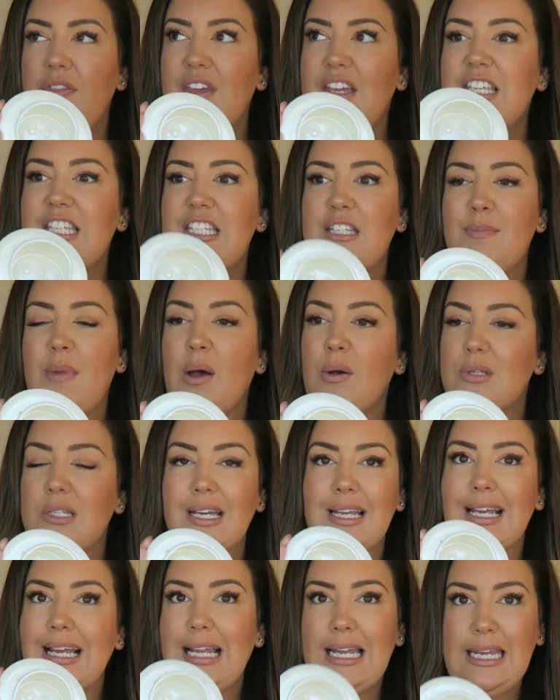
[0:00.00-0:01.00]
this smells
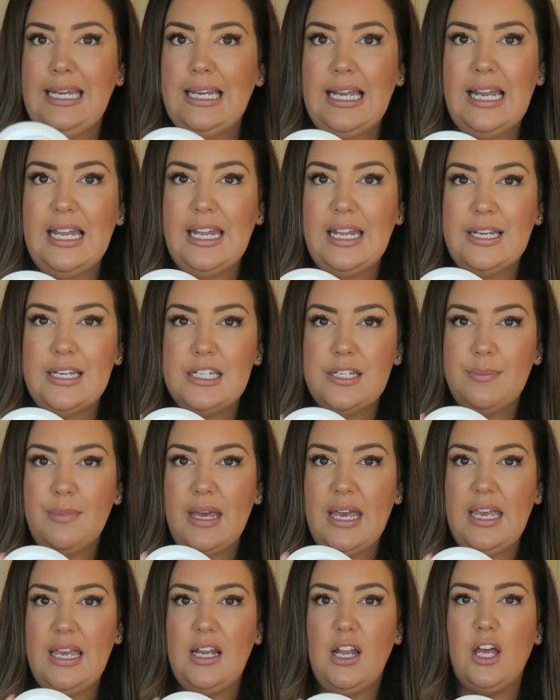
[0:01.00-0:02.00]
like clean linen to
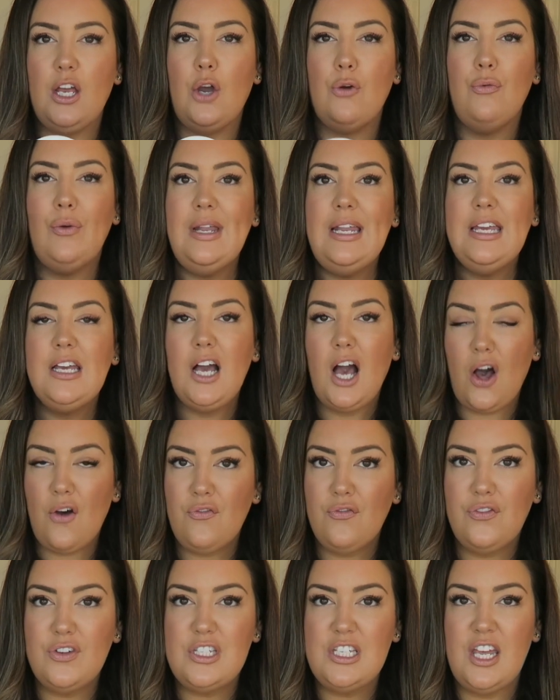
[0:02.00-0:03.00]
me, like a really
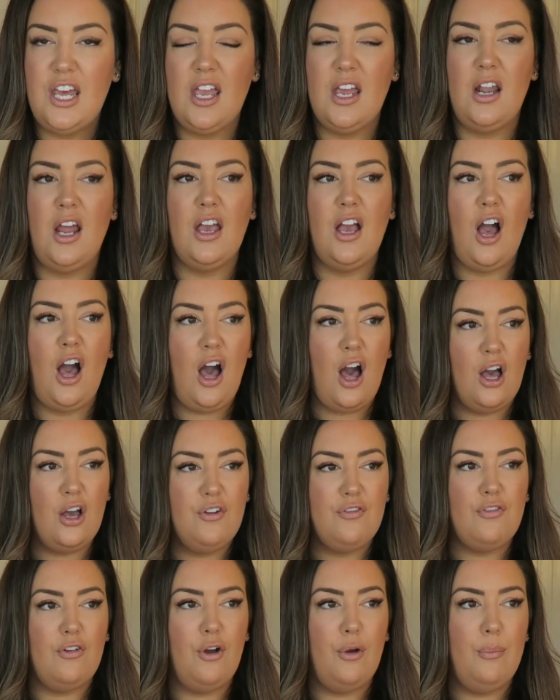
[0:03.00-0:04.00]
comforting like
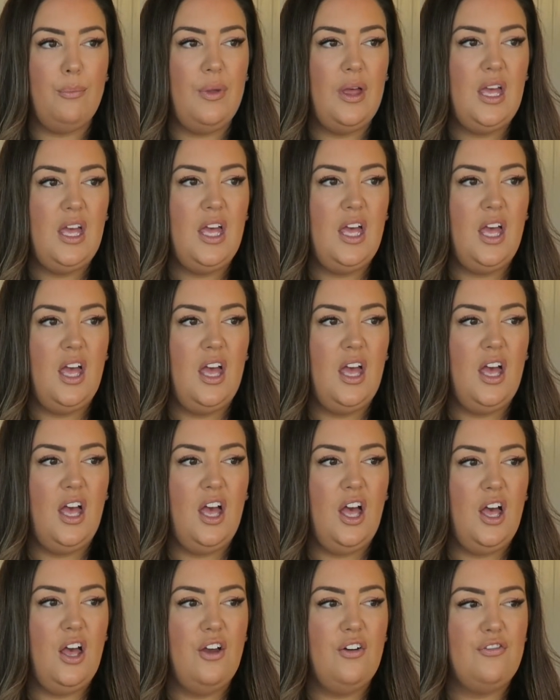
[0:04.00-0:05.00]
hug from
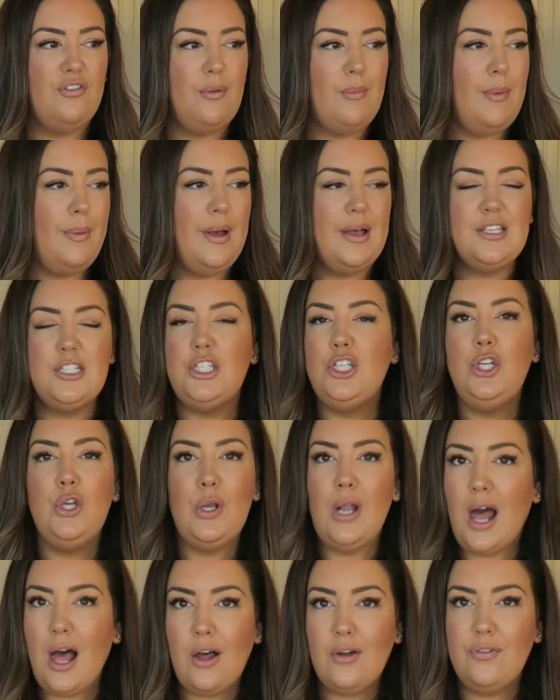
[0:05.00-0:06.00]
a person
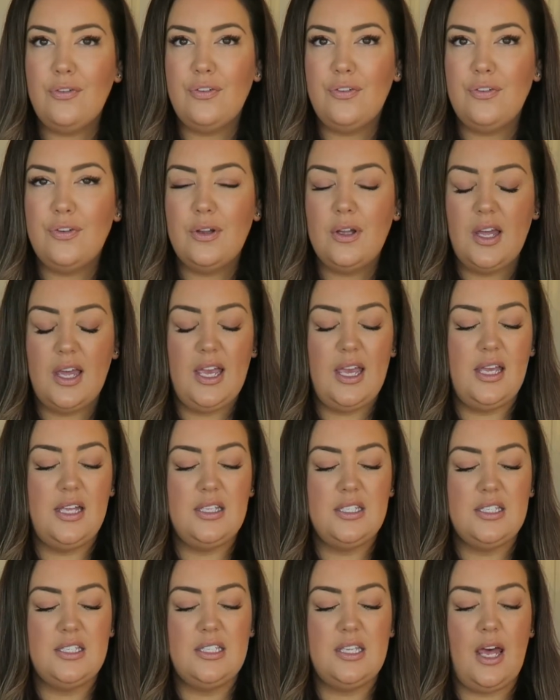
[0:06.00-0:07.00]
you love.
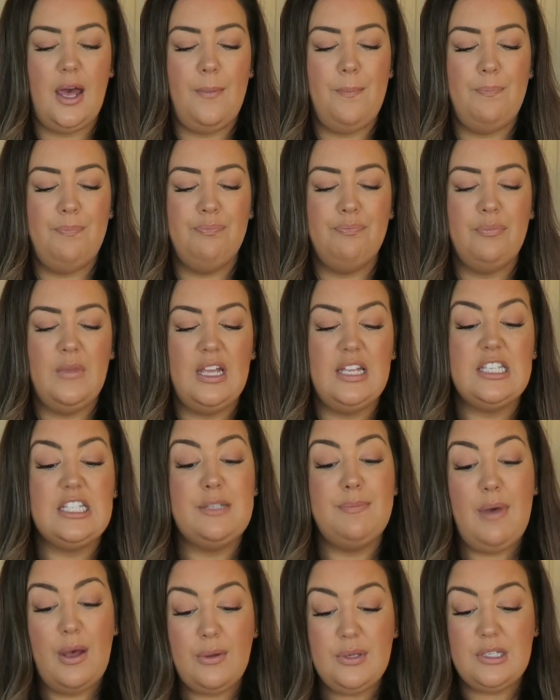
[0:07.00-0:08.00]
It
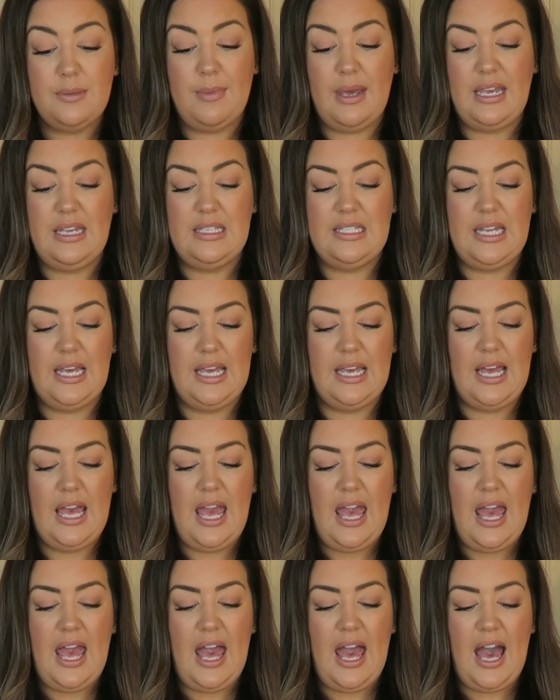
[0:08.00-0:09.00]
smells amazing,
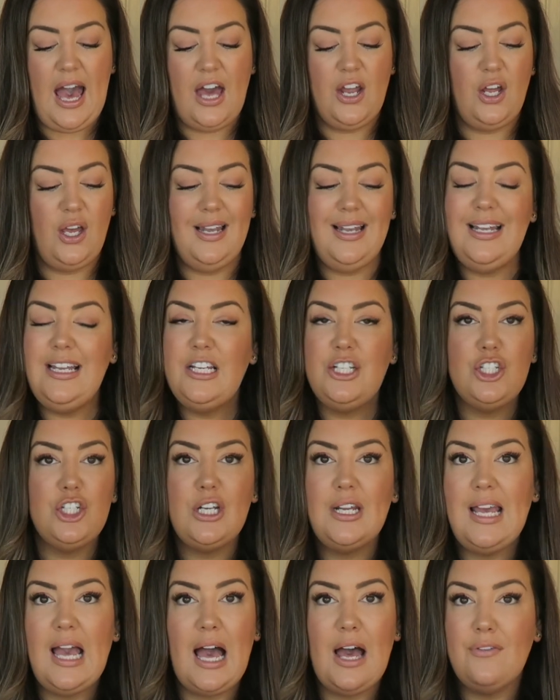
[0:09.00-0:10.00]
and I
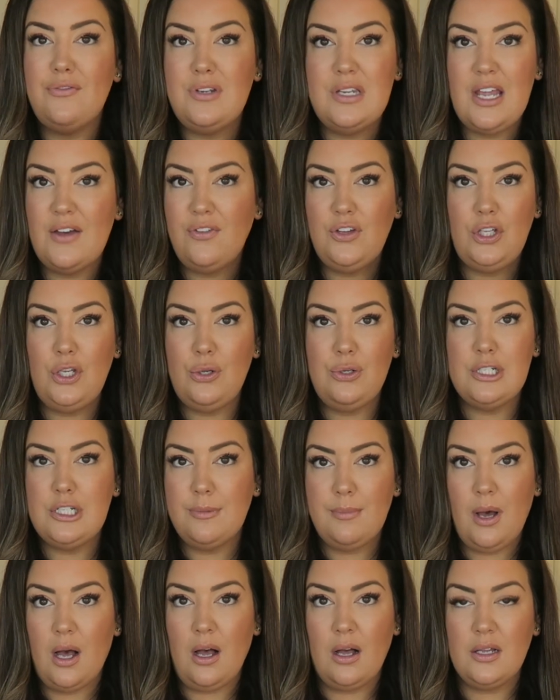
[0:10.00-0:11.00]
literally have never used
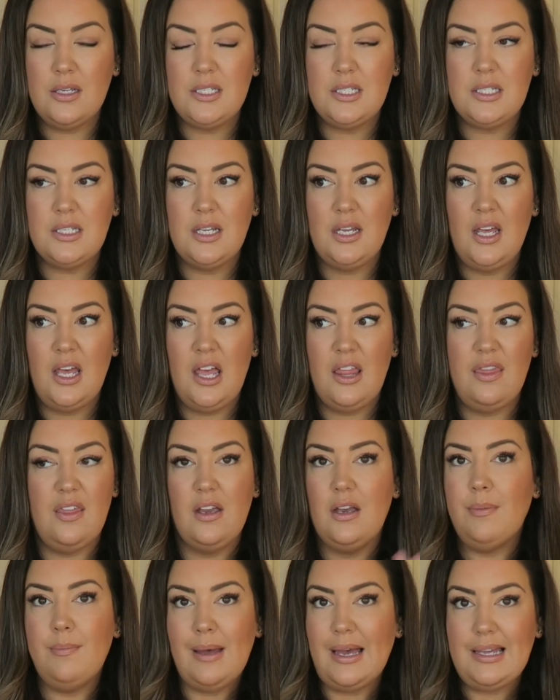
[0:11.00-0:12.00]
a mask
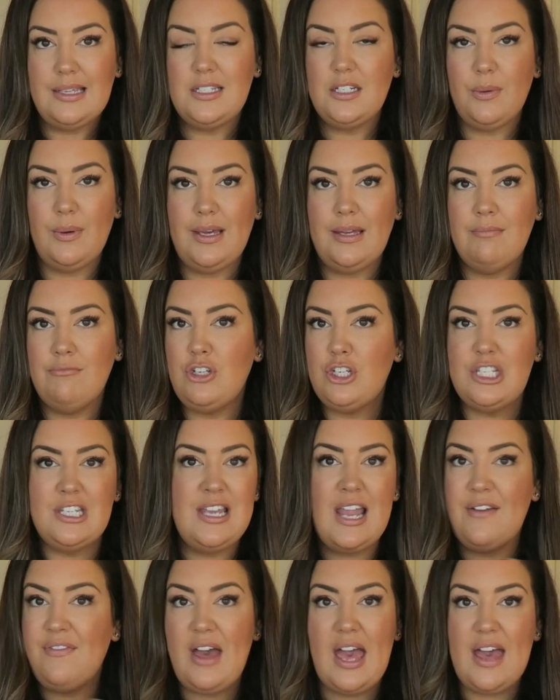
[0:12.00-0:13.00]
that compares to it. Just
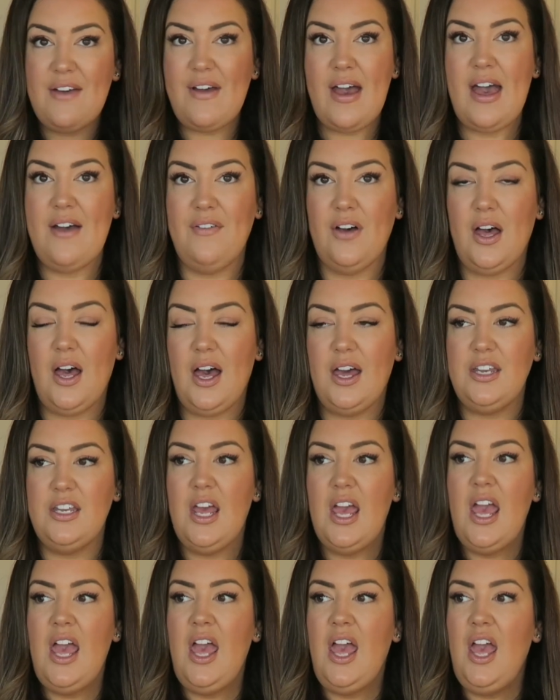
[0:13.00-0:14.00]
never, ever, ever. And